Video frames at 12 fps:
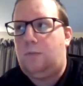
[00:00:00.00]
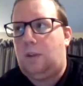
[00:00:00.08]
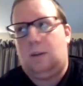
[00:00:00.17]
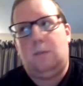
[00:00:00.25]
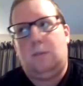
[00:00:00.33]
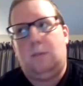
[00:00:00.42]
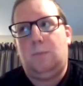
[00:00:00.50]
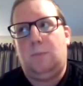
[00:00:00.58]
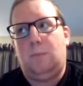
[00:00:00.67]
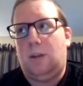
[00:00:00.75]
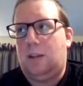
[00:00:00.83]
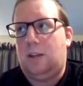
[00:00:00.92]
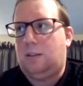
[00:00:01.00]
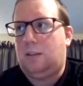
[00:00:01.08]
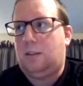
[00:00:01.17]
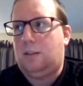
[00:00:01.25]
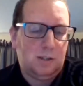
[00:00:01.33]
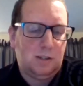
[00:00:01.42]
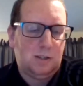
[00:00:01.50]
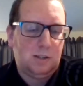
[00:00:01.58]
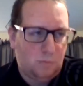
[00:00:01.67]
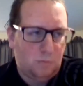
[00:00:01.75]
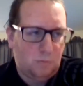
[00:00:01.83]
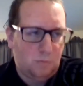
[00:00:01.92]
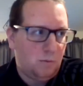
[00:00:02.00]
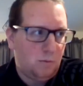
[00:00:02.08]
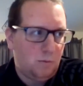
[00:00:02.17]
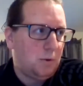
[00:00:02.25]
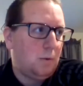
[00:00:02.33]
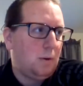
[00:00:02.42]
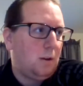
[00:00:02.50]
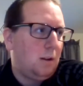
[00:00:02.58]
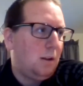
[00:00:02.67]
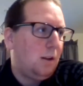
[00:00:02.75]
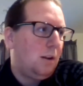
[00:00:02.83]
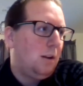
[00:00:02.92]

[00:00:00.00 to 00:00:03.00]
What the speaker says: thinking players like Herbie Kane, who they signed from Liverpool.